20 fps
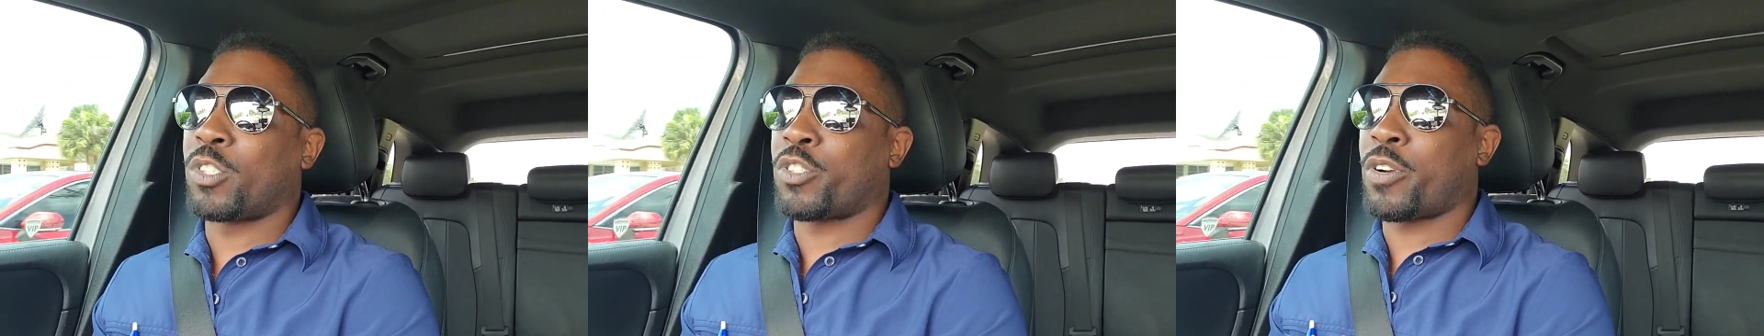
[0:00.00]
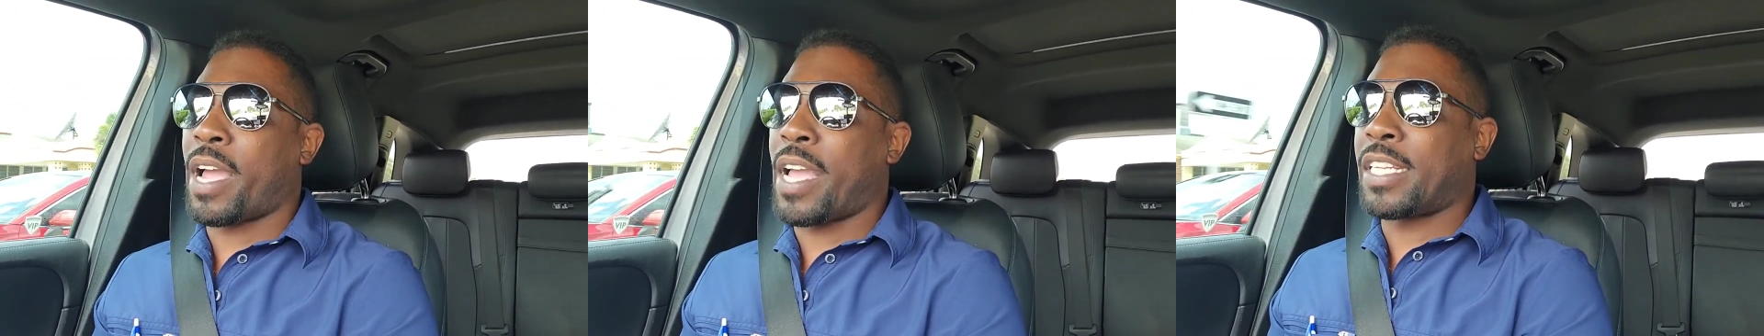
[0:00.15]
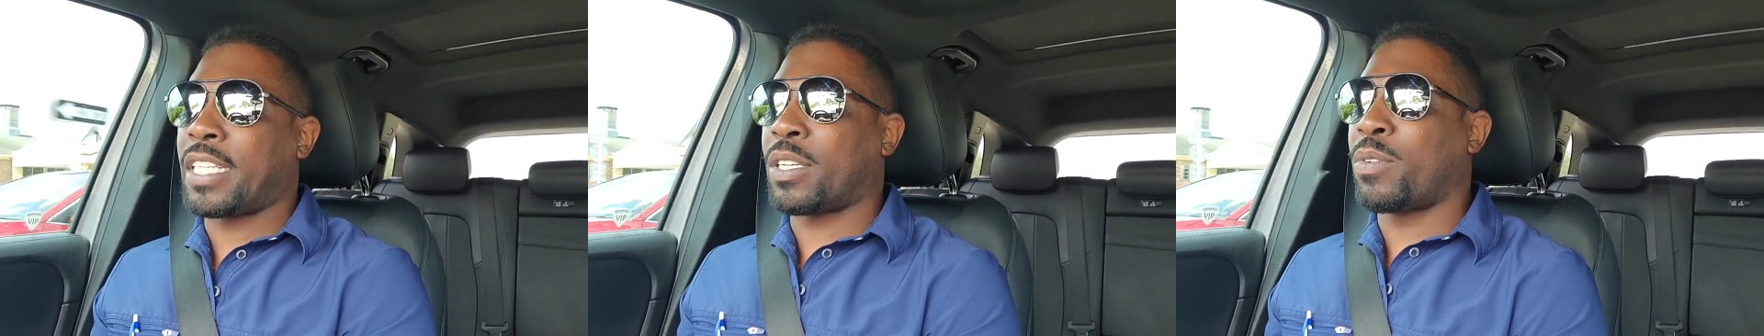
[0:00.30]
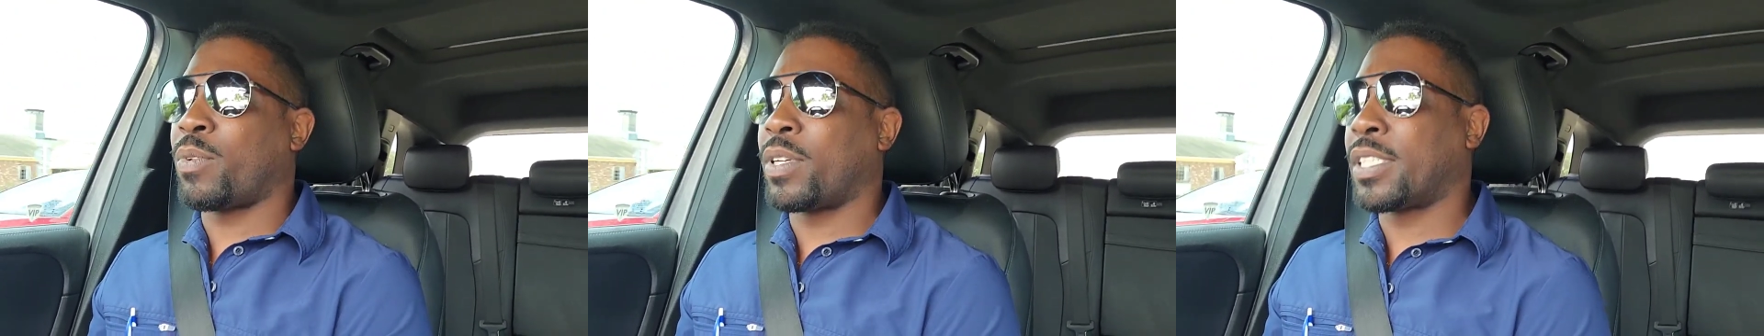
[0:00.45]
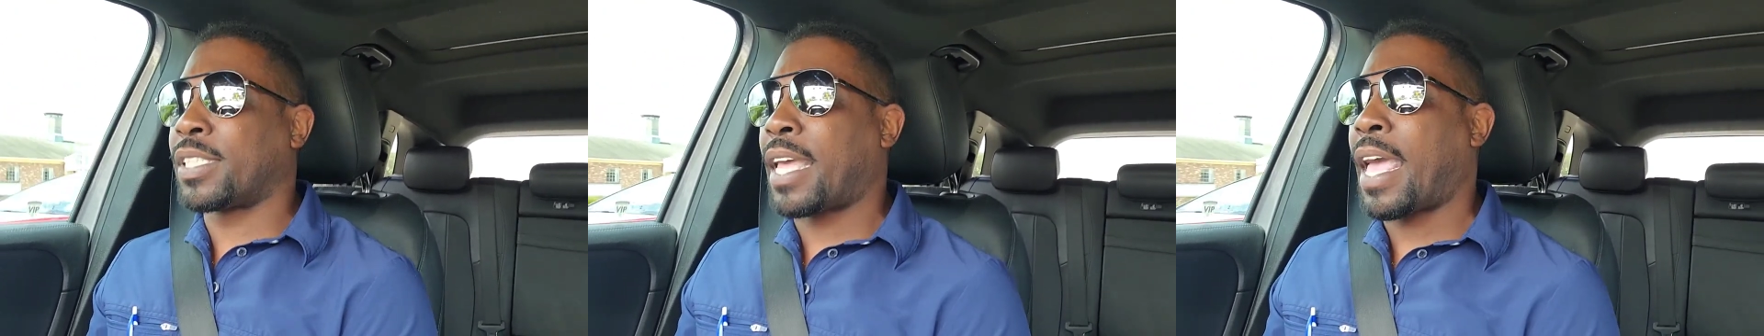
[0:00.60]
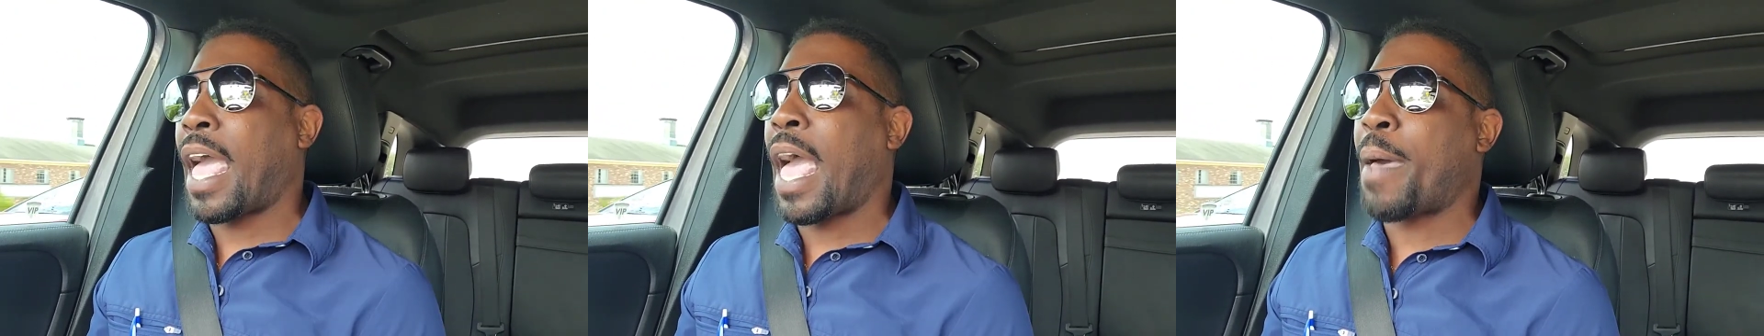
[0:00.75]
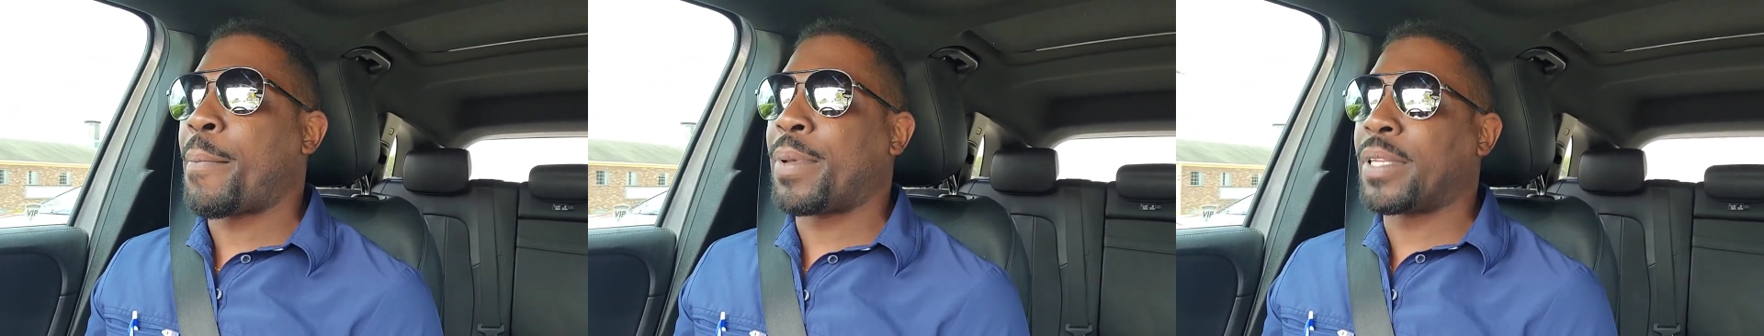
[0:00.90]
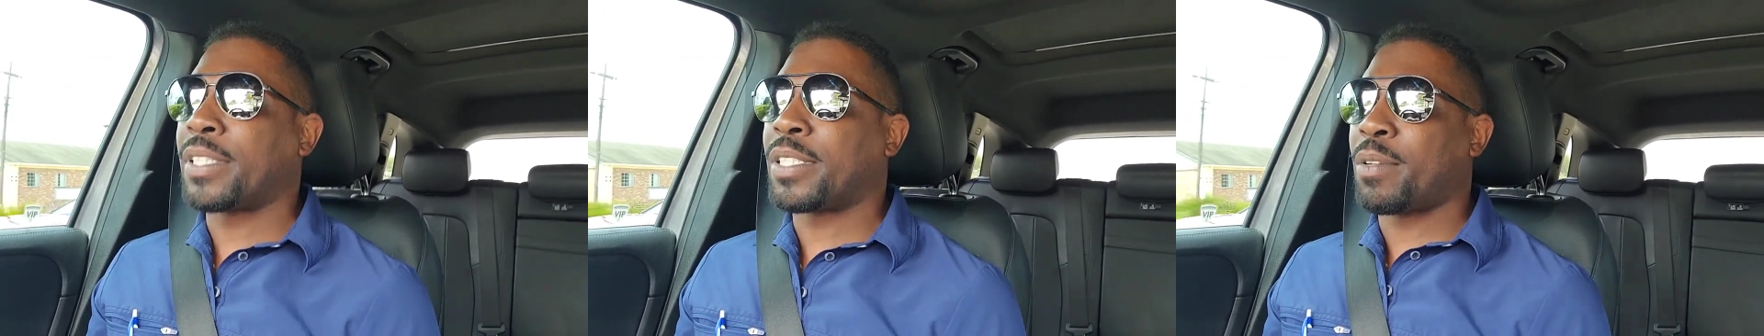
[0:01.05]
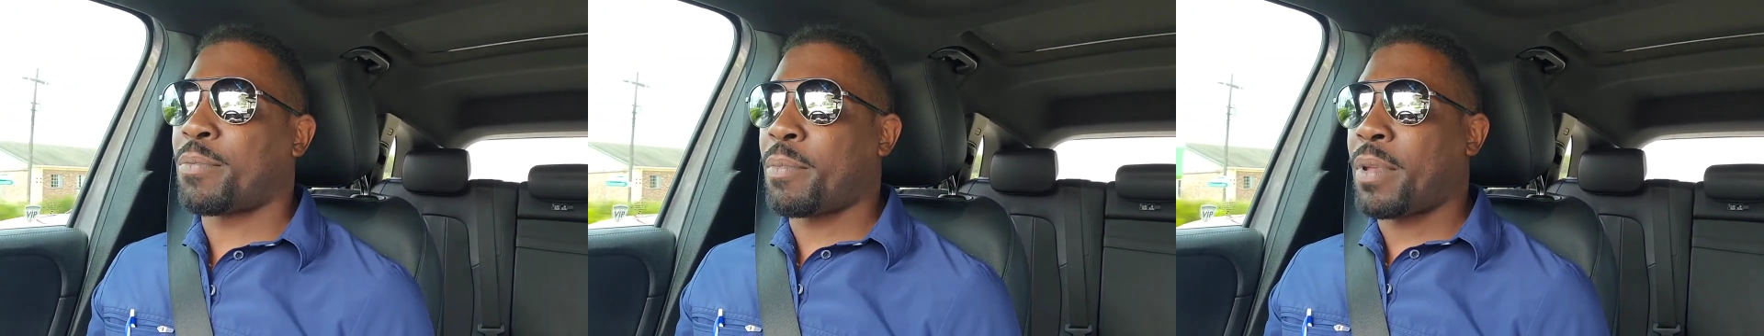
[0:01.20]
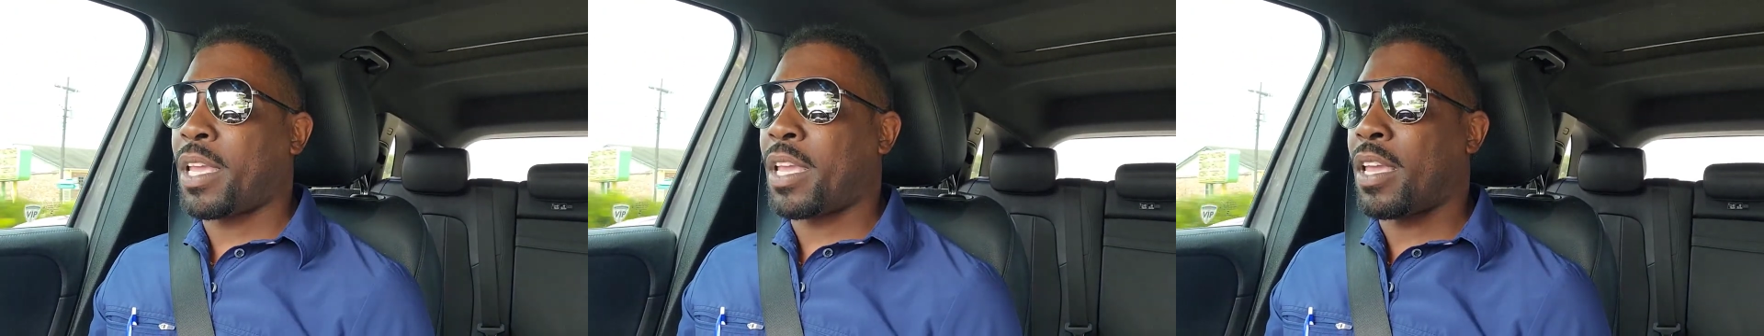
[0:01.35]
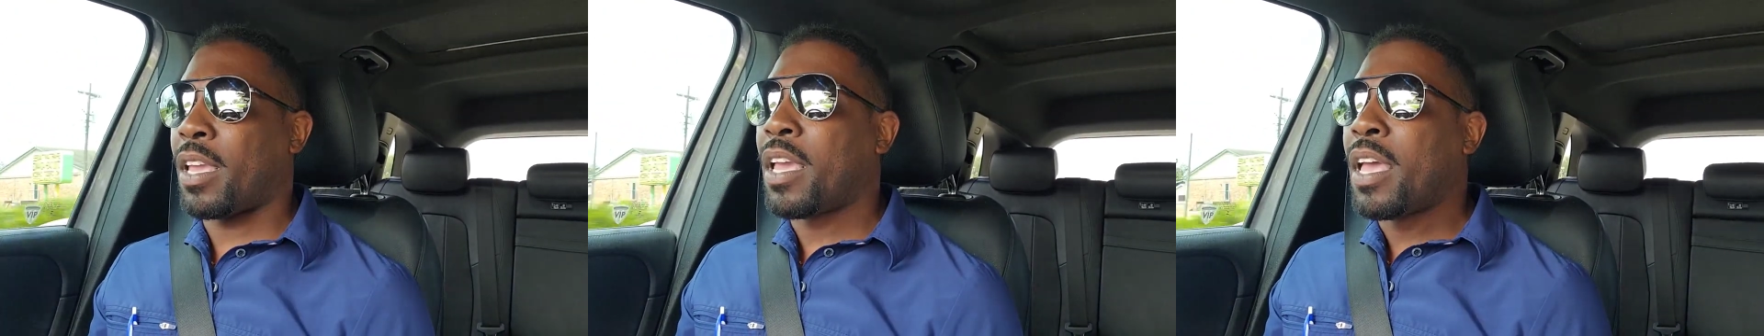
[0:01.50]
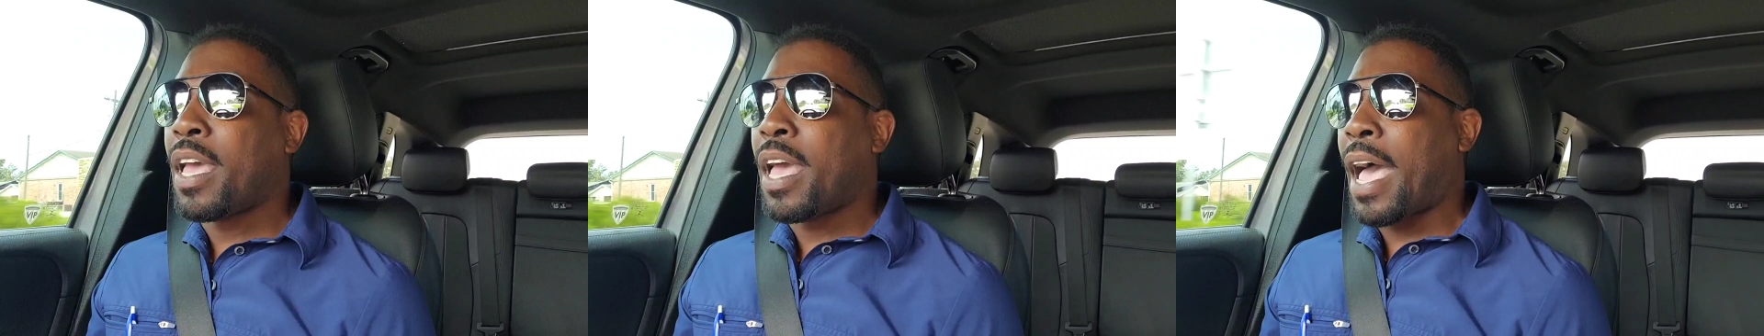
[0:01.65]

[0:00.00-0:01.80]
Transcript: tragic was to happen to me.